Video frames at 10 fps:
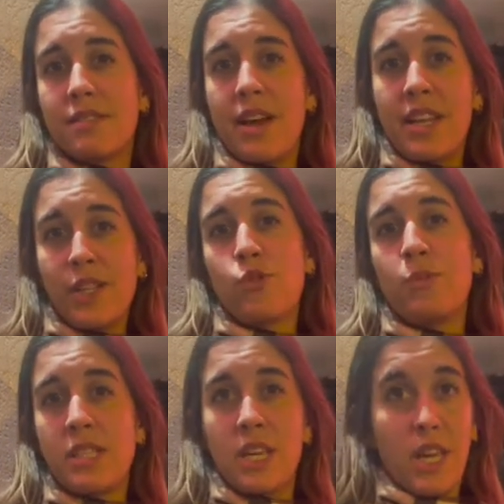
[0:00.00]
I need to
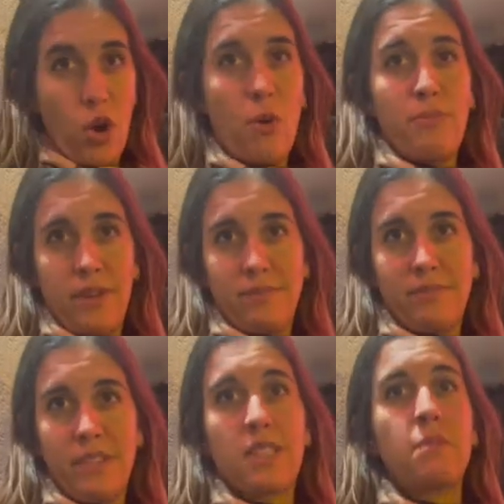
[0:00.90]
be singing opera.
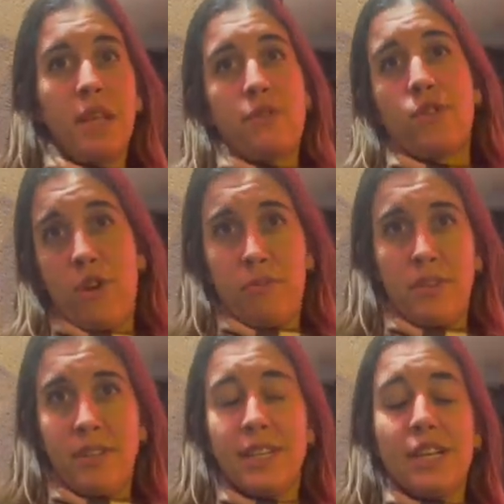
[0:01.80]
It's made for opera.